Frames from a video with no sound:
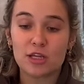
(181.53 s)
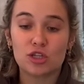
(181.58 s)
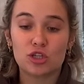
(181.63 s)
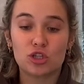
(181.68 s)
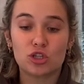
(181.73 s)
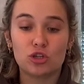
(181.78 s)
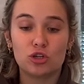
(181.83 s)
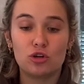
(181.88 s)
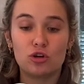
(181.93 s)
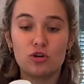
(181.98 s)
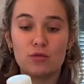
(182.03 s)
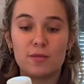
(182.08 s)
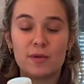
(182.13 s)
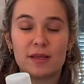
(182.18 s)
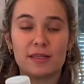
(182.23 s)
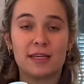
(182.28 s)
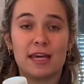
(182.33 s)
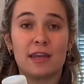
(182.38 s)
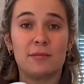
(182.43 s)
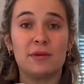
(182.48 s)
scoop is
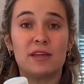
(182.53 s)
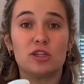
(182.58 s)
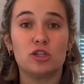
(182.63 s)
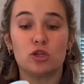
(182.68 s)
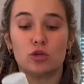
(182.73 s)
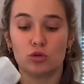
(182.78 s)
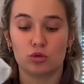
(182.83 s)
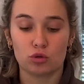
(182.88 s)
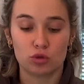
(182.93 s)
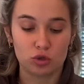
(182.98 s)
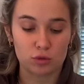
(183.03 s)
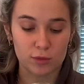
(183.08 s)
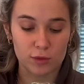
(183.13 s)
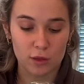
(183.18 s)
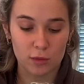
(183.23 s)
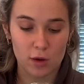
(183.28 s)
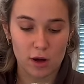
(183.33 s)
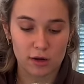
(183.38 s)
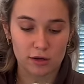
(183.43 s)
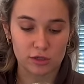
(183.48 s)
gonna be two scoops of
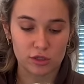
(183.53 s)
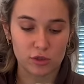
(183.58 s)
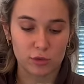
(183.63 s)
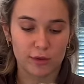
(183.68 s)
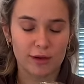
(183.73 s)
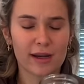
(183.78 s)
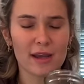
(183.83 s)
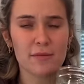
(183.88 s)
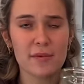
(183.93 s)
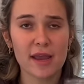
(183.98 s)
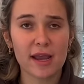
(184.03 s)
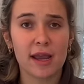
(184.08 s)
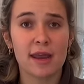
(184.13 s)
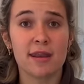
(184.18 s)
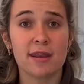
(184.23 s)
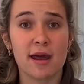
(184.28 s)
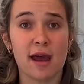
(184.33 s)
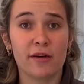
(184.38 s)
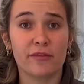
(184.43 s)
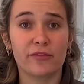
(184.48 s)
water. So we're gonna make
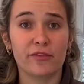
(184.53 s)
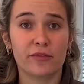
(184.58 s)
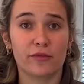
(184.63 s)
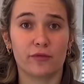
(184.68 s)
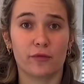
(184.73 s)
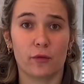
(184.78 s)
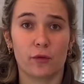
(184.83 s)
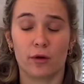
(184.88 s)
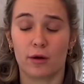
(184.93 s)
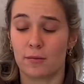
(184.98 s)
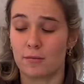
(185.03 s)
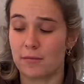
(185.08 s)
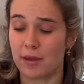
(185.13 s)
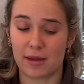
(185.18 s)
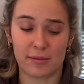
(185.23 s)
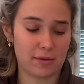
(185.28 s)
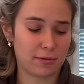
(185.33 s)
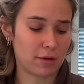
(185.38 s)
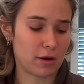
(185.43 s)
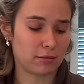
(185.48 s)
enough for
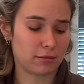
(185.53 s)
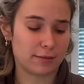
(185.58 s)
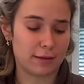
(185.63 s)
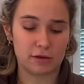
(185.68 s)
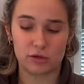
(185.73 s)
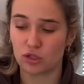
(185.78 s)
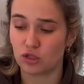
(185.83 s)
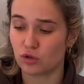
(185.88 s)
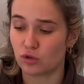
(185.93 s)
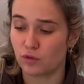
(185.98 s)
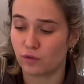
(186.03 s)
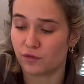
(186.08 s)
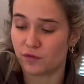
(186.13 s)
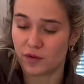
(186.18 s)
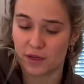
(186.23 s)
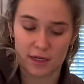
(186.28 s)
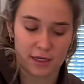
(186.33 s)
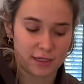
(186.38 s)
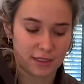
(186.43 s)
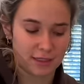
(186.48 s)
maybe probably about two
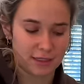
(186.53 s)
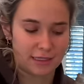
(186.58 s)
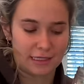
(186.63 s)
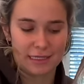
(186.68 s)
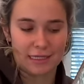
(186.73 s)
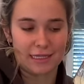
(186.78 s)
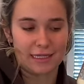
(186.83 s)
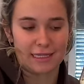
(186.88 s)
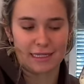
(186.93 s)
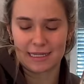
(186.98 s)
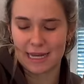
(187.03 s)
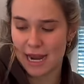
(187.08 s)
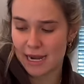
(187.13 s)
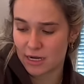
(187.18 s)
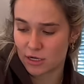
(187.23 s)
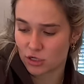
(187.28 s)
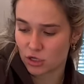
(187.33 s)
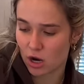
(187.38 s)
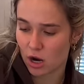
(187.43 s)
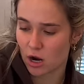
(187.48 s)
feedings since this is a tiny
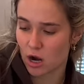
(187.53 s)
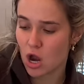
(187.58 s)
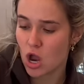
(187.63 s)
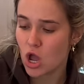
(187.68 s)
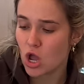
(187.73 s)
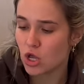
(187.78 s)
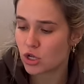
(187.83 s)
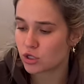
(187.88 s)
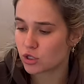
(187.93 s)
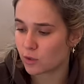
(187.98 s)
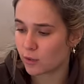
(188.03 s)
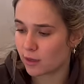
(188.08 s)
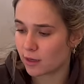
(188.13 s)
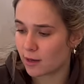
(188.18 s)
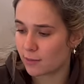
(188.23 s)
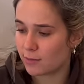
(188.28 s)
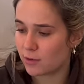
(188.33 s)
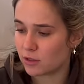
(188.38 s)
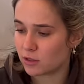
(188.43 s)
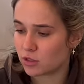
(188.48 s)
jar. So we're gonna
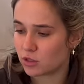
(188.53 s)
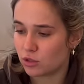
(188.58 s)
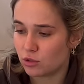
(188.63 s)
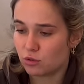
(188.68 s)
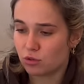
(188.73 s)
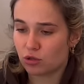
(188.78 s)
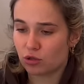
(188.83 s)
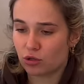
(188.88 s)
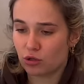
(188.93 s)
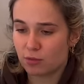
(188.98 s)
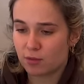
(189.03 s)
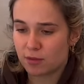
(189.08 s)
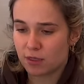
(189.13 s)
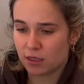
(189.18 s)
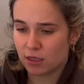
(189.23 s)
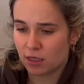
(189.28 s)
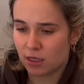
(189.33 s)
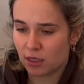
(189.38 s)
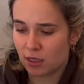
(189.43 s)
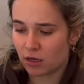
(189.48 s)
put two scoops
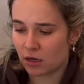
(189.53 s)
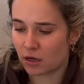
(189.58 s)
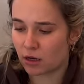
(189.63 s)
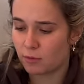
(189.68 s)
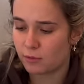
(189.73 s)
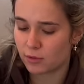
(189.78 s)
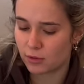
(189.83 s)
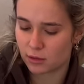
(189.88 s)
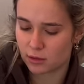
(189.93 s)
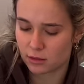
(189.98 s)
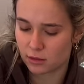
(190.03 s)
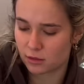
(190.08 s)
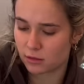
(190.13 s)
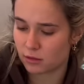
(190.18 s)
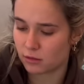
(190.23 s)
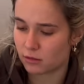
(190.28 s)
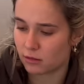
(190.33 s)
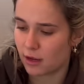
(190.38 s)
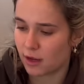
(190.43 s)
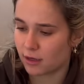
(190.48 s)
in here, put a
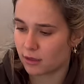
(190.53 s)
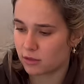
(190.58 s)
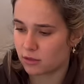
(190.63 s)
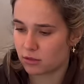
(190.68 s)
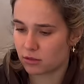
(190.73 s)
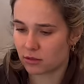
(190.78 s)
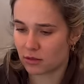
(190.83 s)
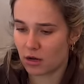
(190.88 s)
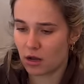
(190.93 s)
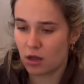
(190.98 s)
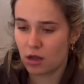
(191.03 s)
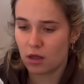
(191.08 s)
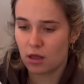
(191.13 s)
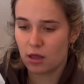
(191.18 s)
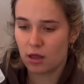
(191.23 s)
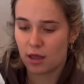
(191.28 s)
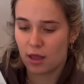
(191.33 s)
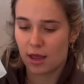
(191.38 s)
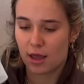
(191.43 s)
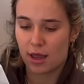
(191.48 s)
little extra.
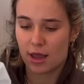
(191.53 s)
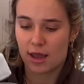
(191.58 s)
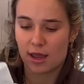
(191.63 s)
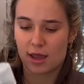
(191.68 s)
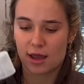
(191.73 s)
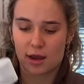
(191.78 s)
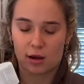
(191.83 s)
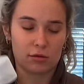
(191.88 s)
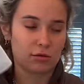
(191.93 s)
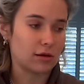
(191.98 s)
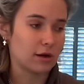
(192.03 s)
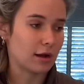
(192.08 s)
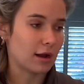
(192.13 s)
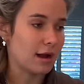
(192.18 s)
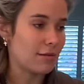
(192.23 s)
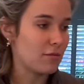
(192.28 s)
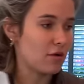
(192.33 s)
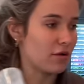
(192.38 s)
And we're gonna come